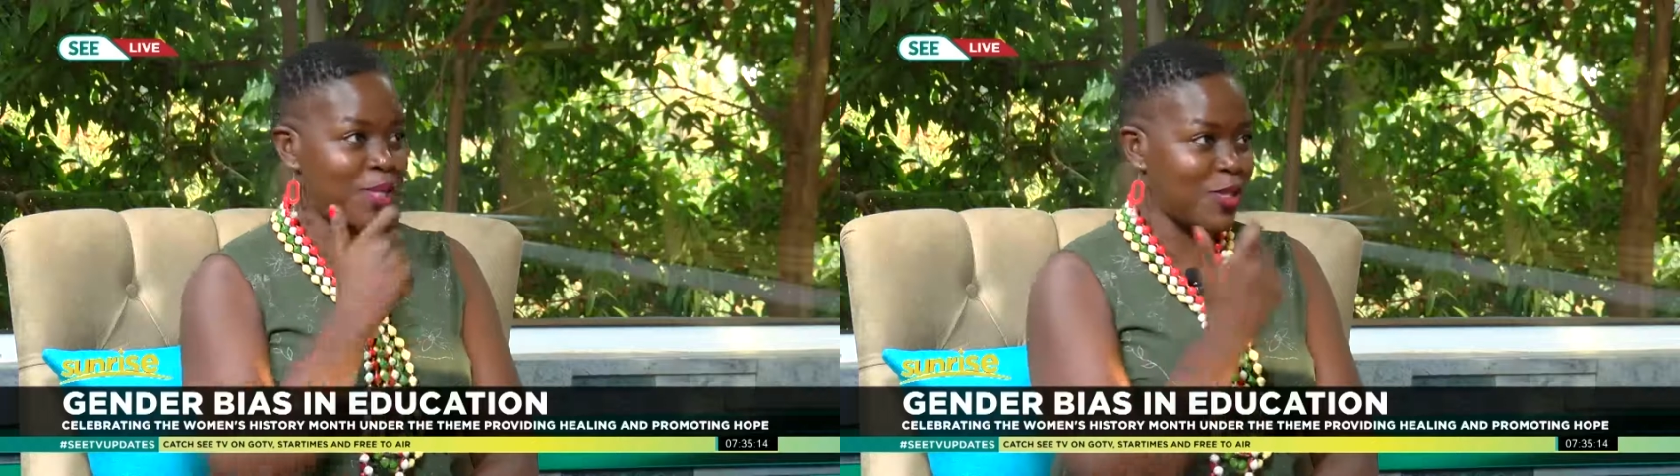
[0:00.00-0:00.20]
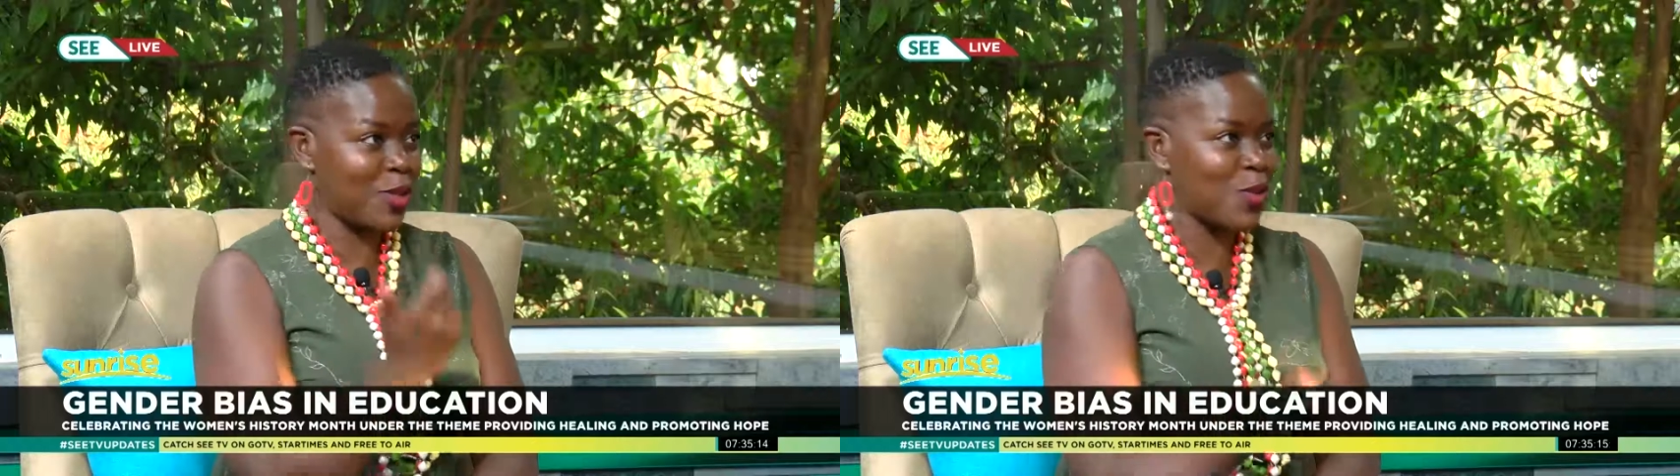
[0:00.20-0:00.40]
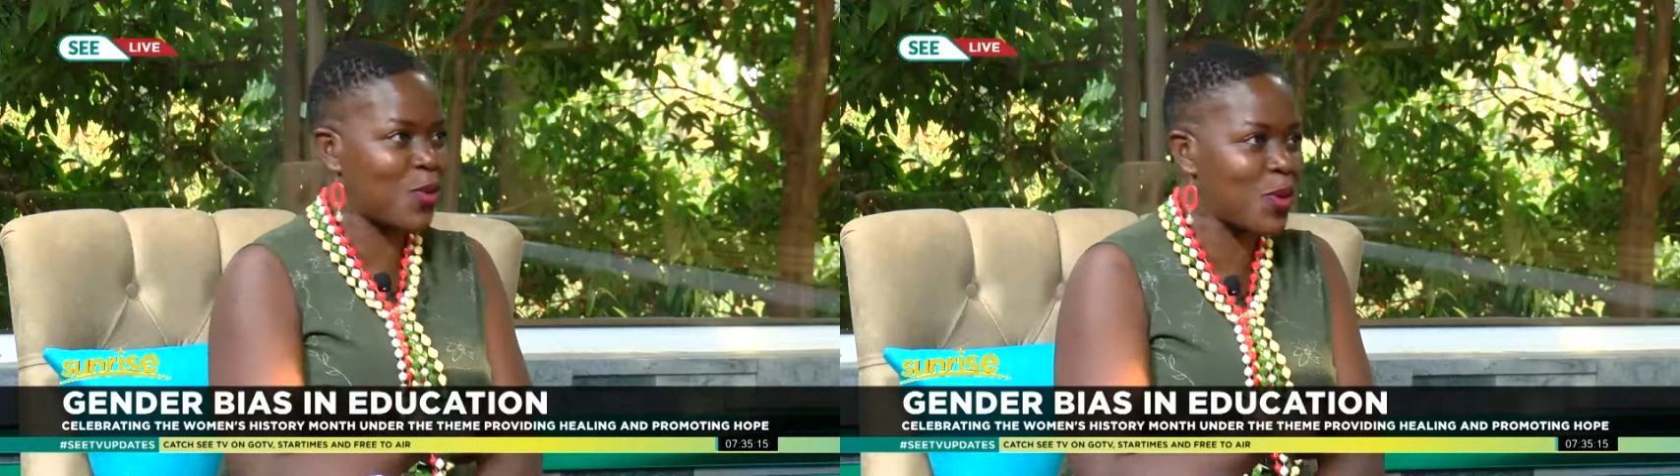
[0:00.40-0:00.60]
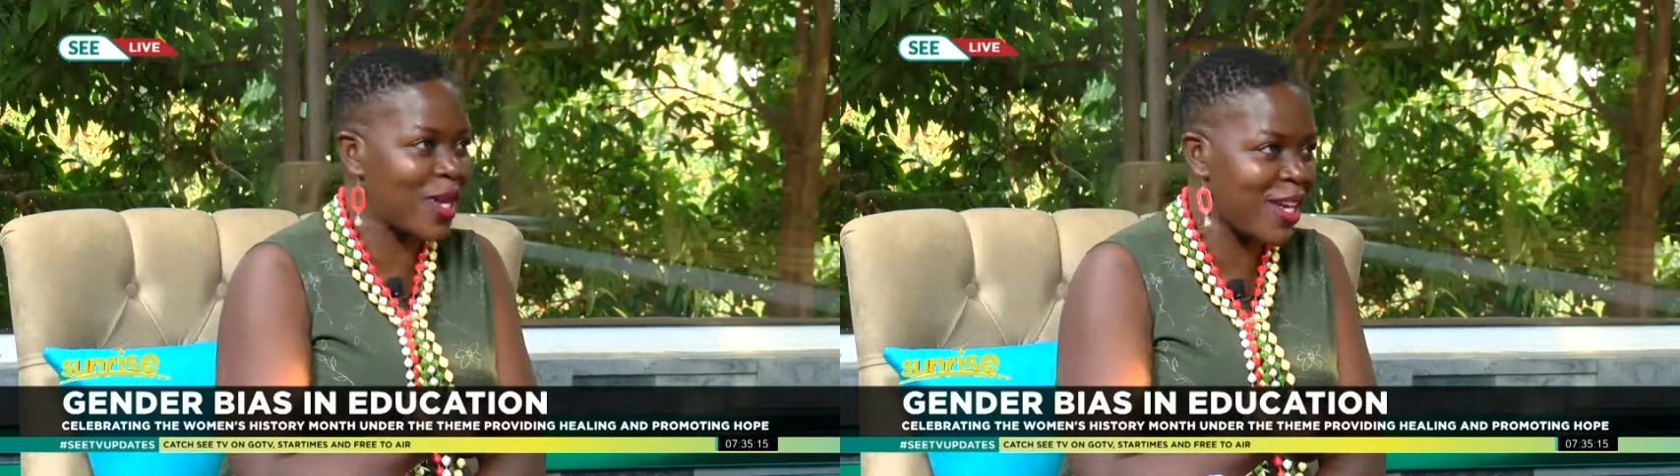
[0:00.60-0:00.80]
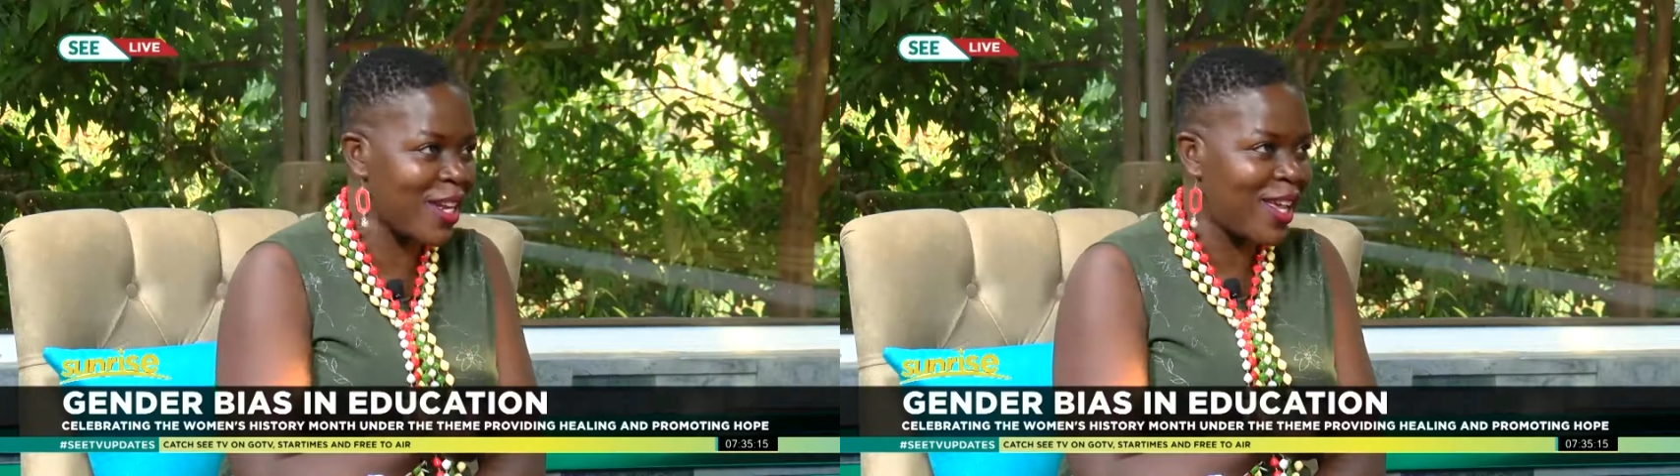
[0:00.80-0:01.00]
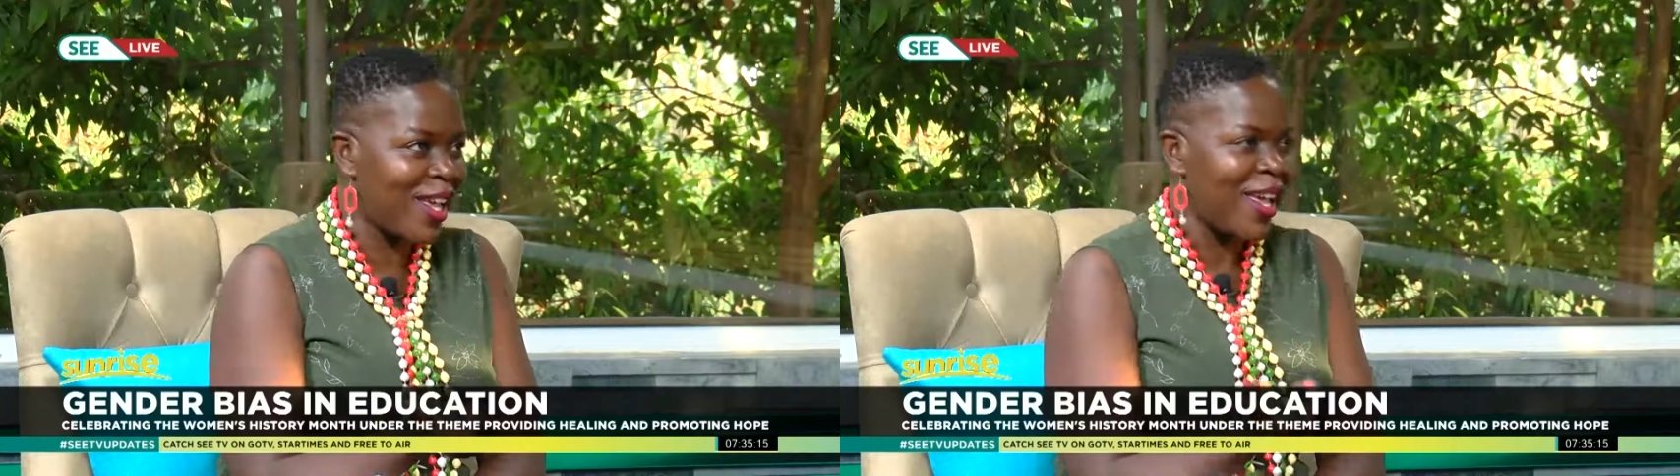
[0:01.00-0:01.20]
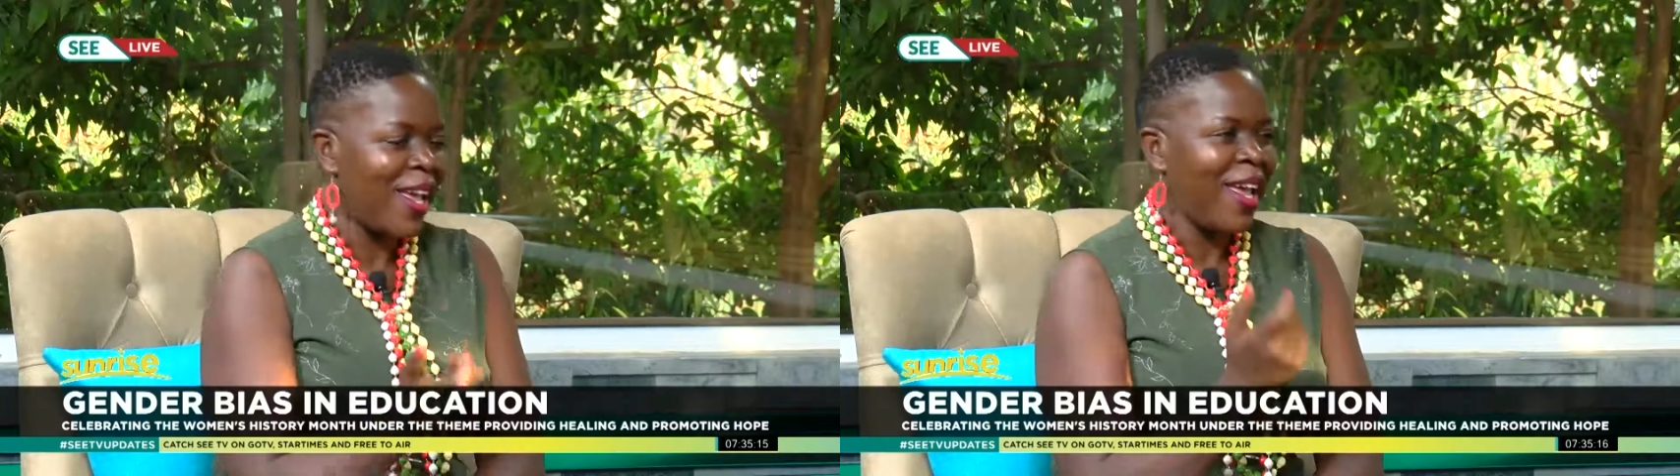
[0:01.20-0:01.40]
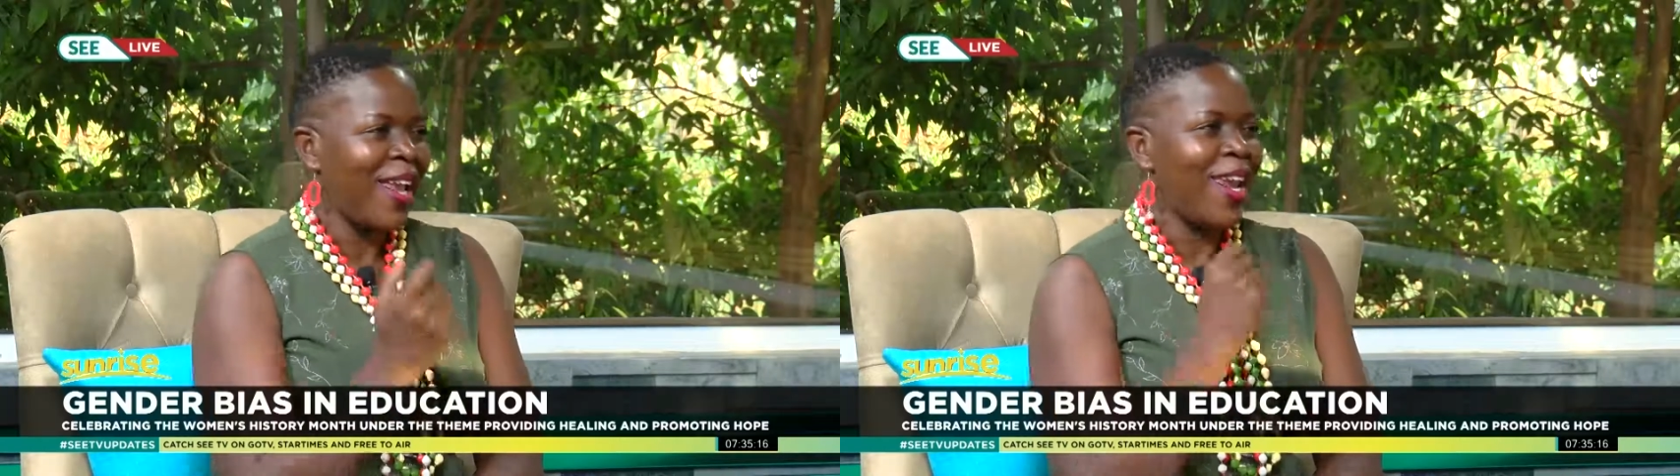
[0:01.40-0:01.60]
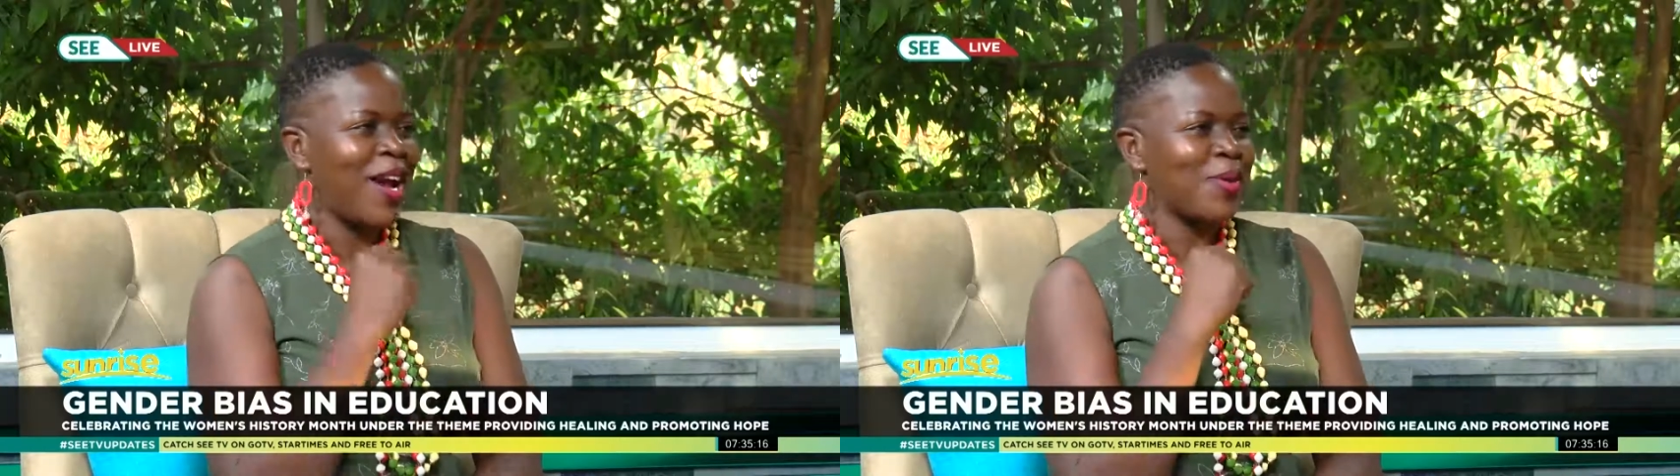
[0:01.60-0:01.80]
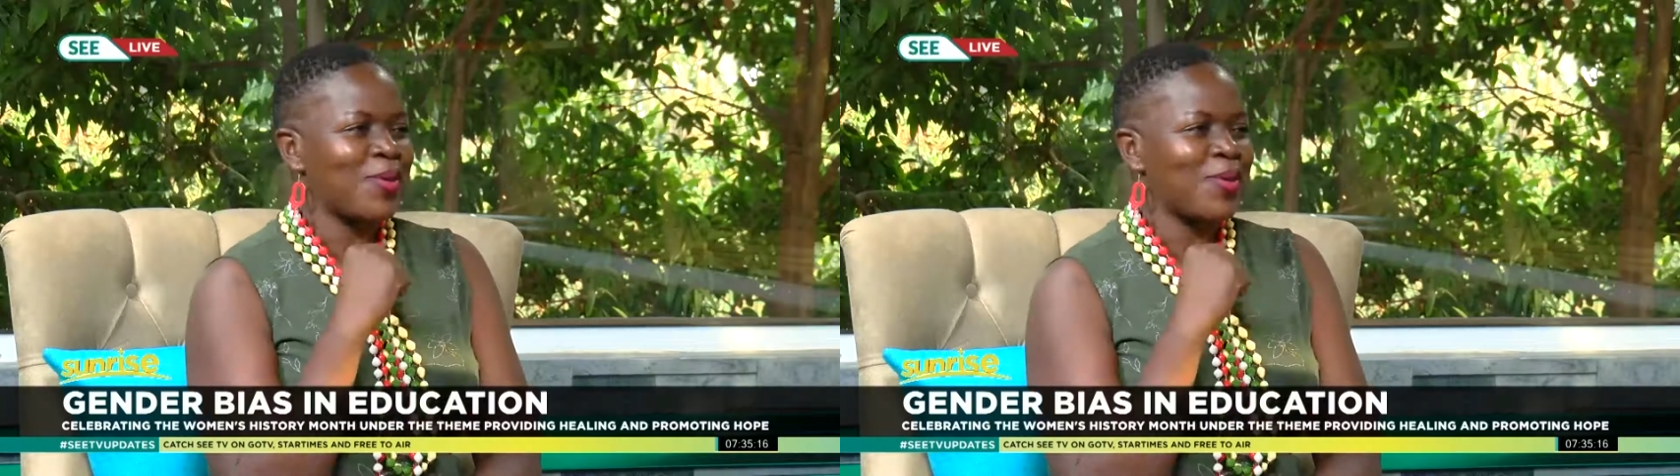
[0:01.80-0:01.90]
in school. Now,